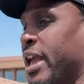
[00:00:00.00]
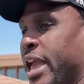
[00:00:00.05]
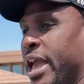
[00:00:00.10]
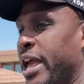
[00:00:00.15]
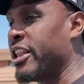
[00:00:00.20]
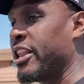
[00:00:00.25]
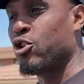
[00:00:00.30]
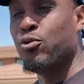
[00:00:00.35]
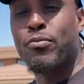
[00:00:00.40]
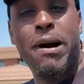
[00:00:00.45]

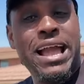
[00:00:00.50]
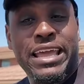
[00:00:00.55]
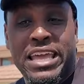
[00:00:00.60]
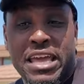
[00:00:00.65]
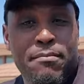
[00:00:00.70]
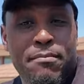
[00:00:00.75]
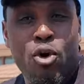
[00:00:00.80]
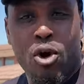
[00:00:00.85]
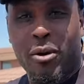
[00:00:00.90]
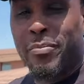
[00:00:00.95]
And you might
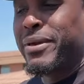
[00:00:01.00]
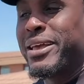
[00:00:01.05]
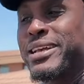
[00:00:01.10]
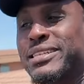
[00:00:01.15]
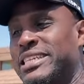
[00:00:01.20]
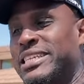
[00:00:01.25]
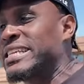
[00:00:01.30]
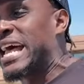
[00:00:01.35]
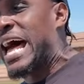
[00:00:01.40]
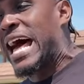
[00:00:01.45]
get more
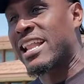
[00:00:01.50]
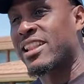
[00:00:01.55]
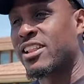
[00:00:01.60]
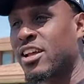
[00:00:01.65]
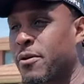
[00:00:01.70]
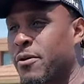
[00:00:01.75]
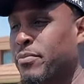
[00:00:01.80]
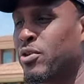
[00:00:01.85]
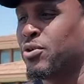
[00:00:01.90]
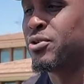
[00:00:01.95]
business out of
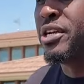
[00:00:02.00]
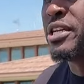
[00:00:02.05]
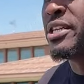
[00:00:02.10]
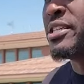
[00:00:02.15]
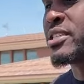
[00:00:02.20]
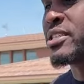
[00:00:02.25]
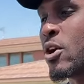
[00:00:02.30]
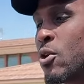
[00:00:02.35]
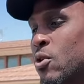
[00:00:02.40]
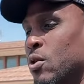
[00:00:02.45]
the
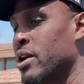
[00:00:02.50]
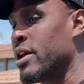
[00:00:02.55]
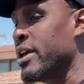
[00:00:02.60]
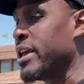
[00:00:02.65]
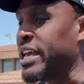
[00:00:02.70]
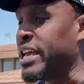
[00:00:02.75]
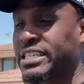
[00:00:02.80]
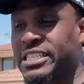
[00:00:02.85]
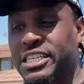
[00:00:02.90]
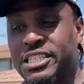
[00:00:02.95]
community. So
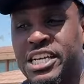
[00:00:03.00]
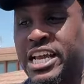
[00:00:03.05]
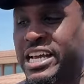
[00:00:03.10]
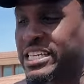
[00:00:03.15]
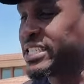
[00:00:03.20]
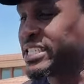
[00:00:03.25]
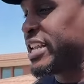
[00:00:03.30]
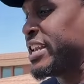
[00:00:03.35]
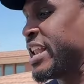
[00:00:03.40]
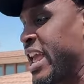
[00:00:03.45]
it's a
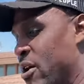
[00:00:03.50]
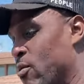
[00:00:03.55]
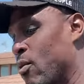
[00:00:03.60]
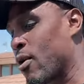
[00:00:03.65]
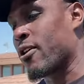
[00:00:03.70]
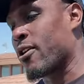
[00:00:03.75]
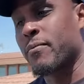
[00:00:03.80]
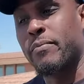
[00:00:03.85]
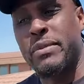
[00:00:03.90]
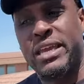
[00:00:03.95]
chance to
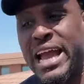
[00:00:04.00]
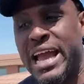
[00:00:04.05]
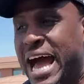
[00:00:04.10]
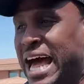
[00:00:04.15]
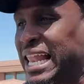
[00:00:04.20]
network, meet